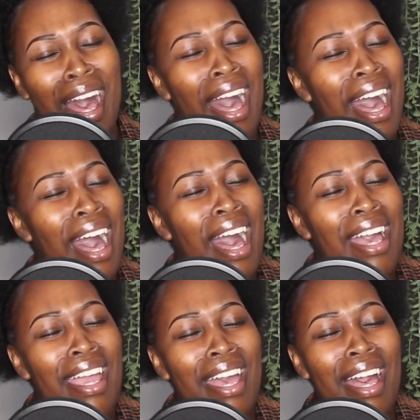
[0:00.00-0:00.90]
I
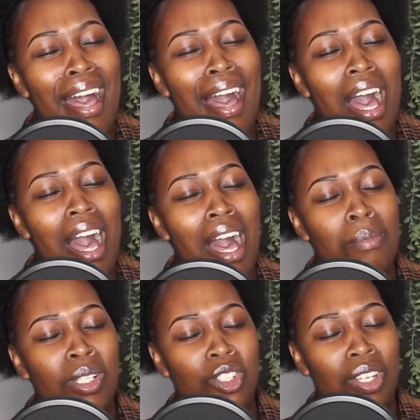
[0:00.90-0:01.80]

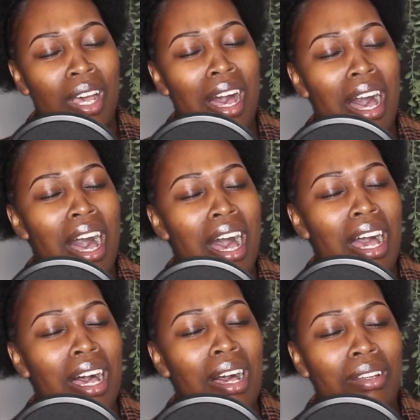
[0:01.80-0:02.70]
am a
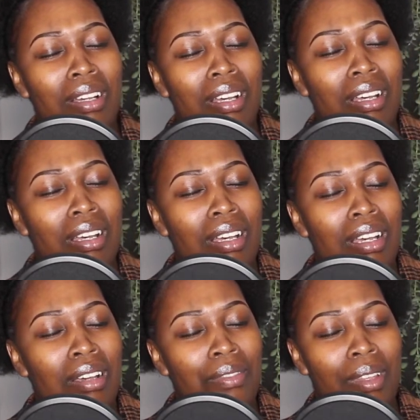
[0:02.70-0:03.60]
child
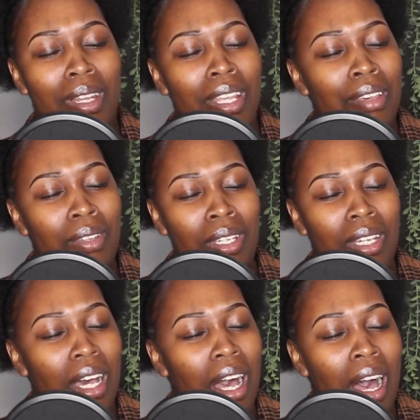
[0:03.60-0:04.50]
of the living
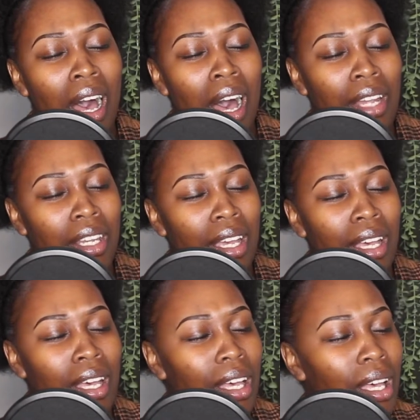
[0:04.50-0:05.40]
God.
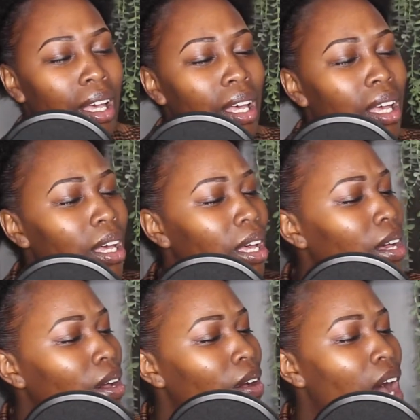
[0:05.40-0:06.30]

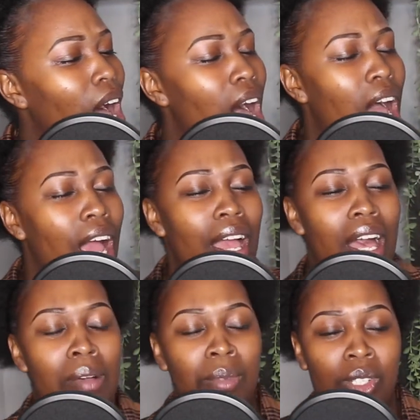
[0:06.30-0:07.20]
Yeah, I
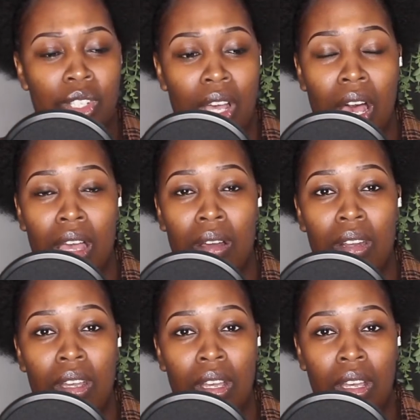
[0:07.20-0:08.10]
am a child
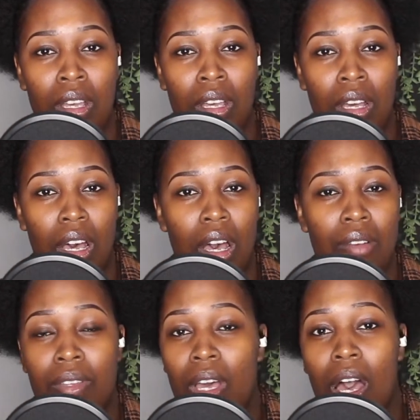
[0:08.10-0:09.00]

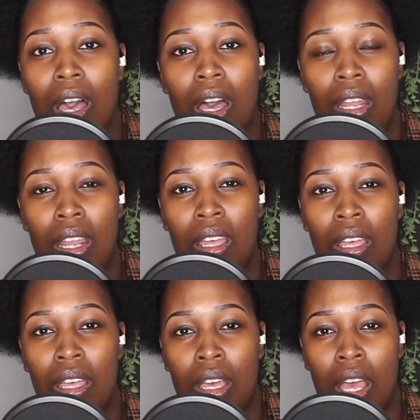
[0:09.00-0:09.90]
of God.
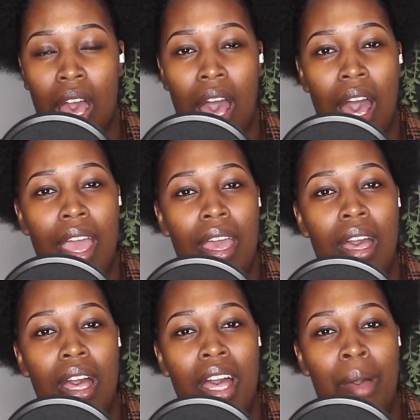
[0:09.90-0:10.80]
I
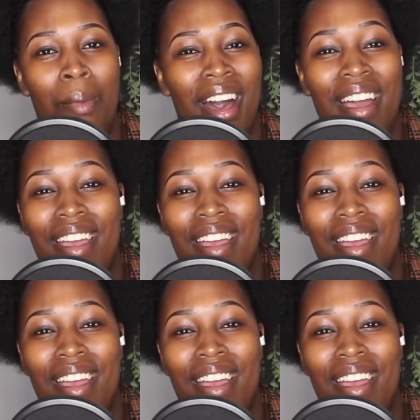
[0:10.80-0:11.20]
am